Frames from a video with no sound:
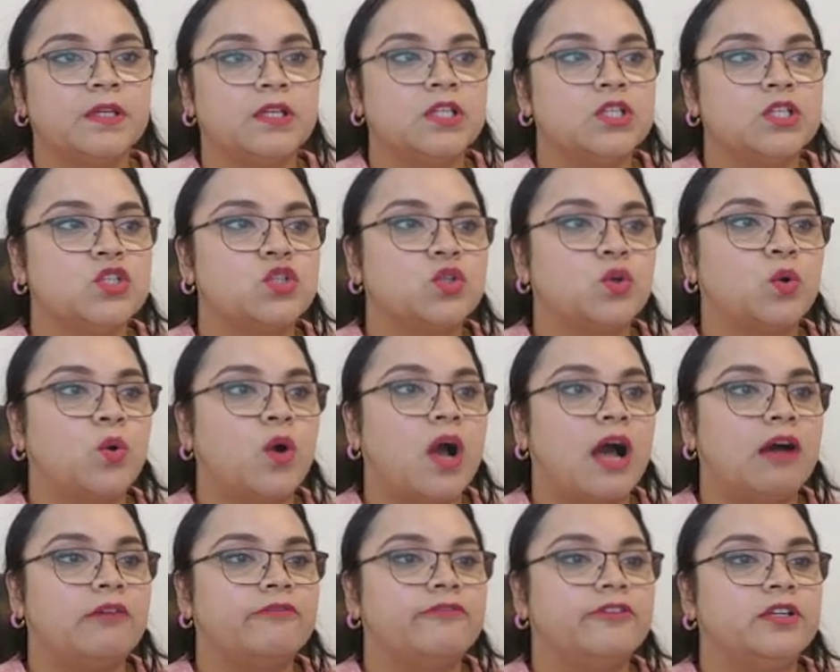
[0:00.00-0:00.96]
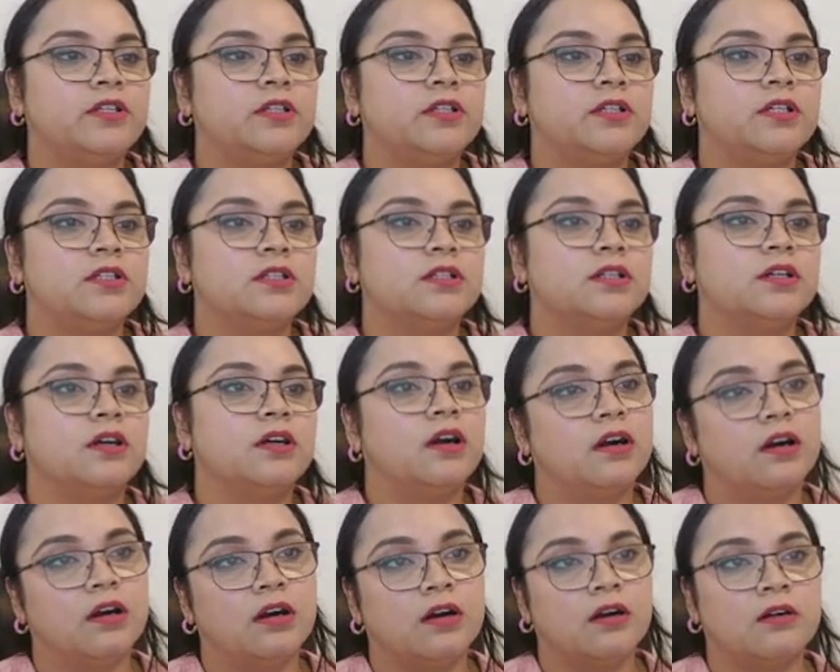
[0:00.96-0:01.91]
So after
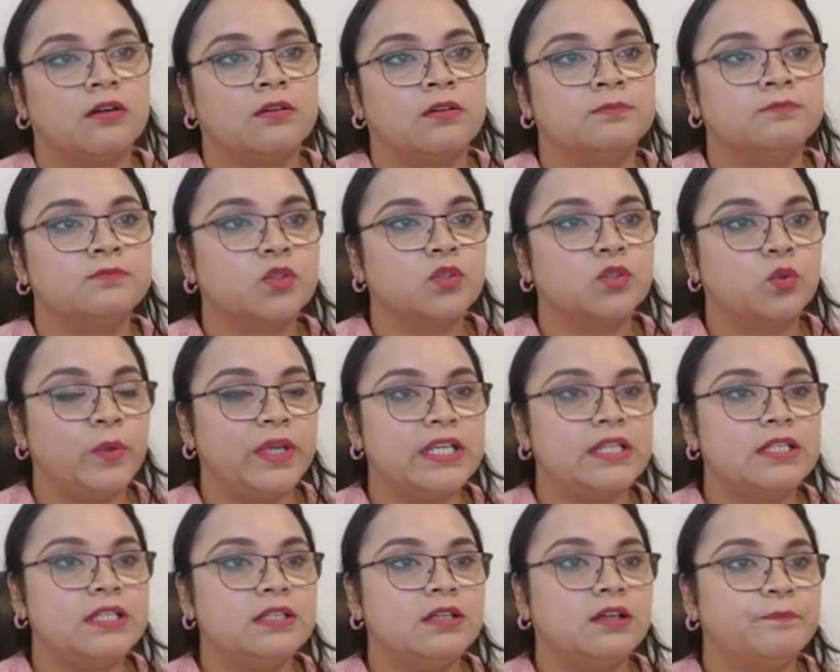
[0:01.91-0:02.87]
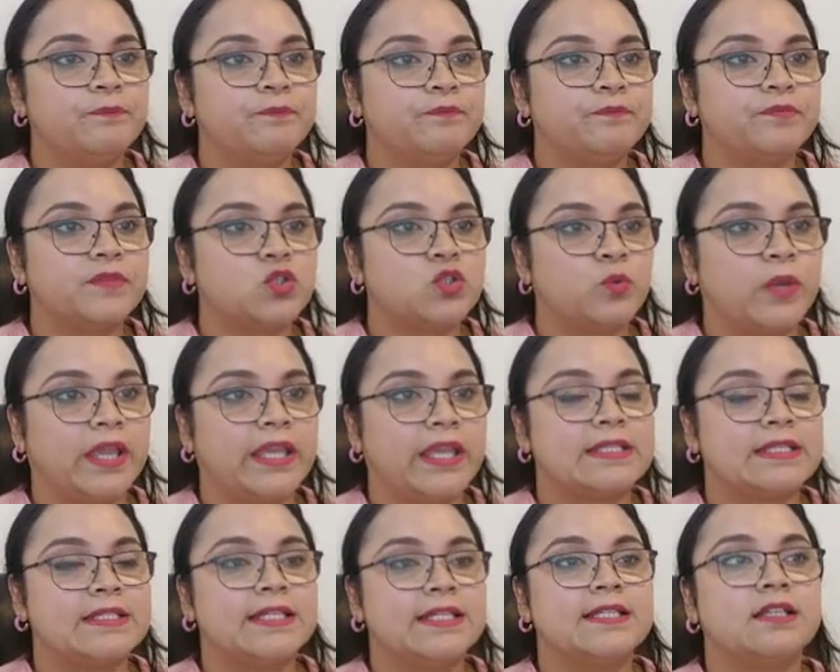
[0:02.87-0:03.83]
queen to
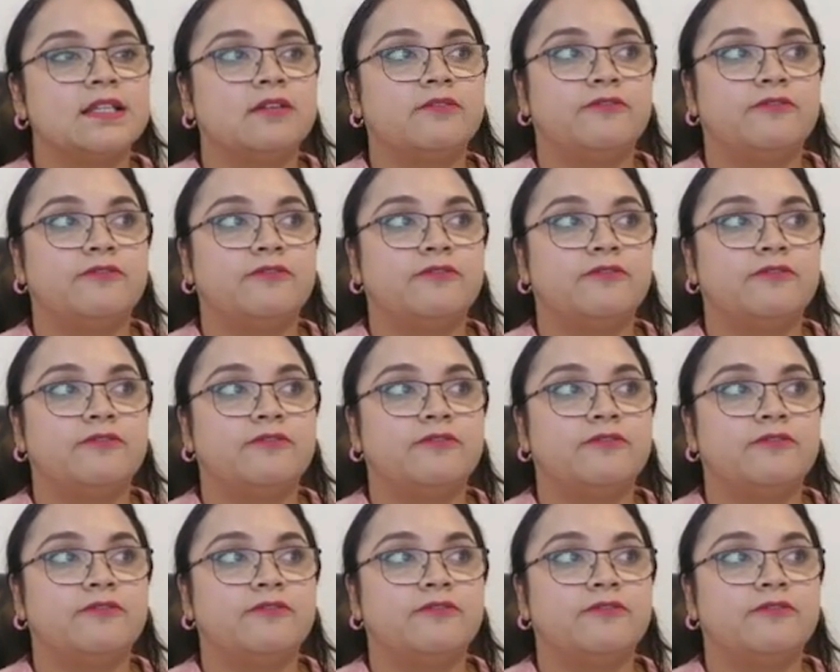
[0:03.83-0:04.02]
a6, a